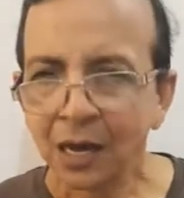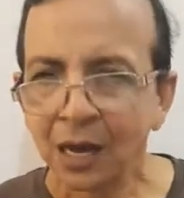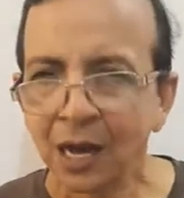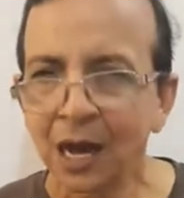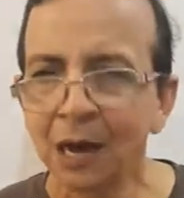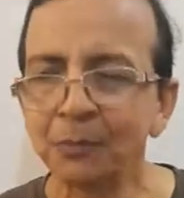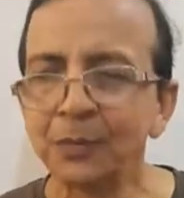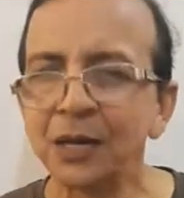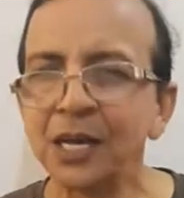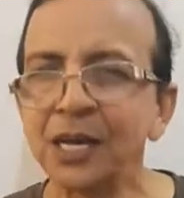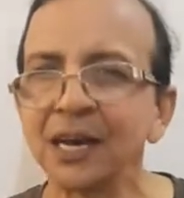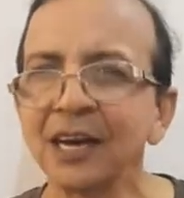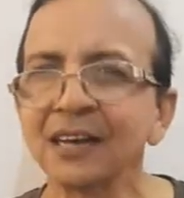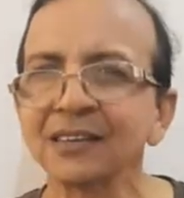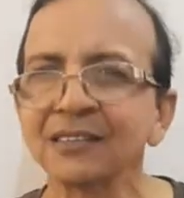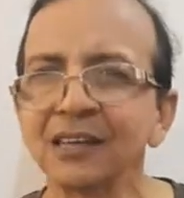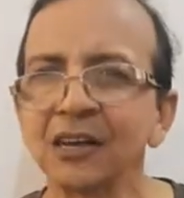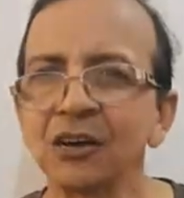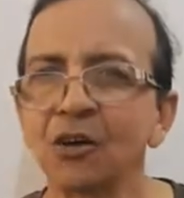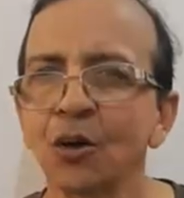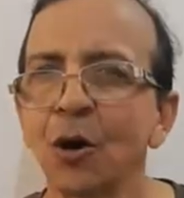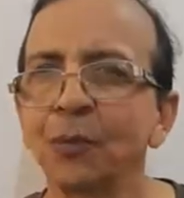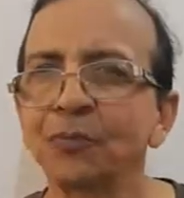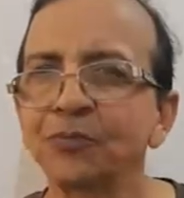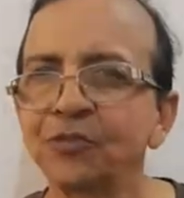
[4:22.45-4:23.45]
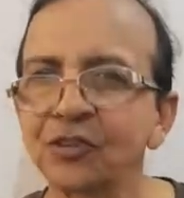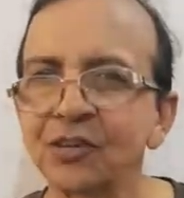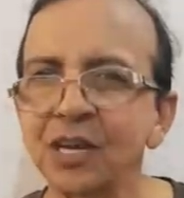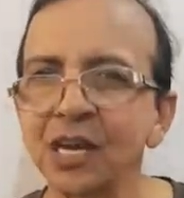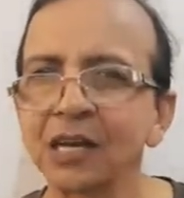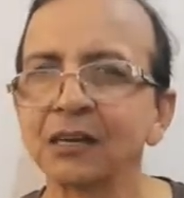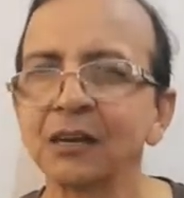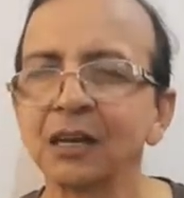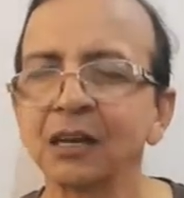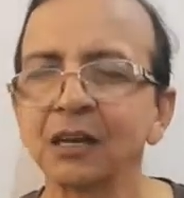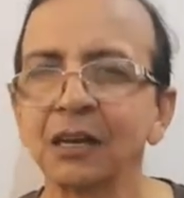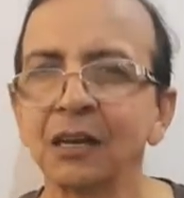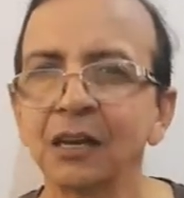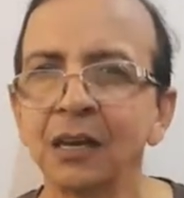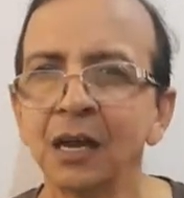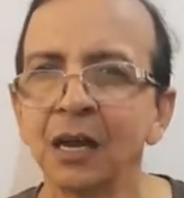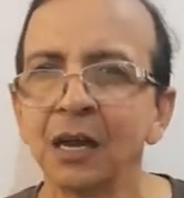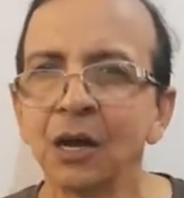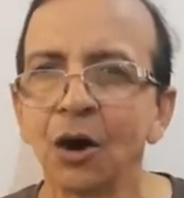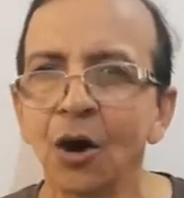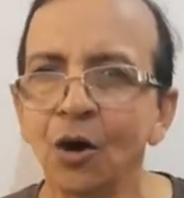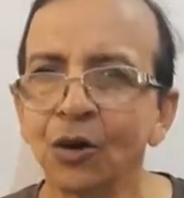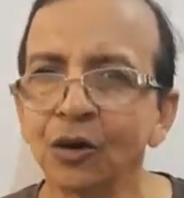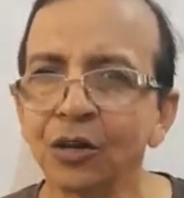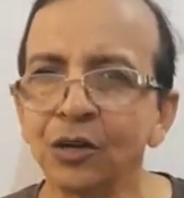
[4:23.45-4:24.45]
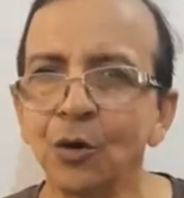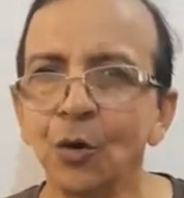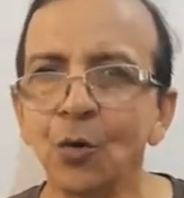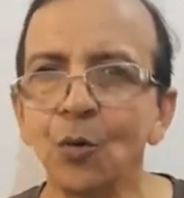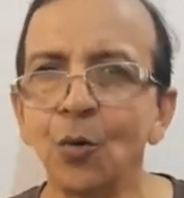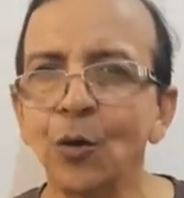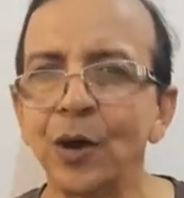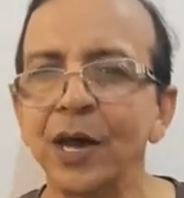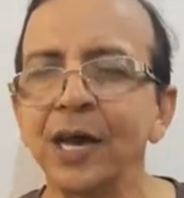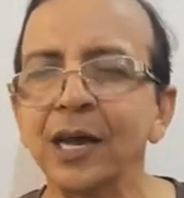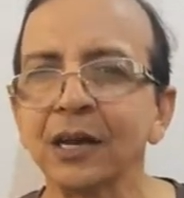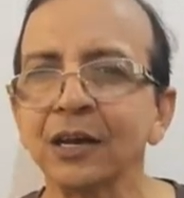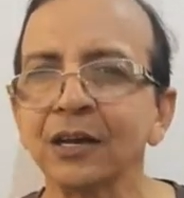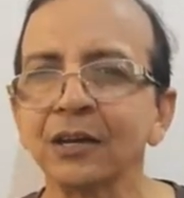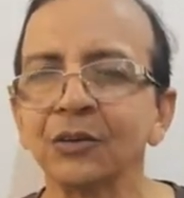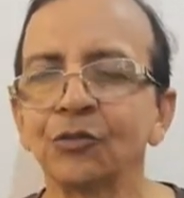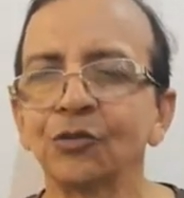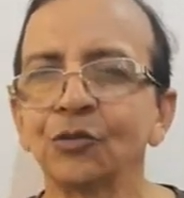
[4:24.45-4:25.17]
coming as an obstacle on your way.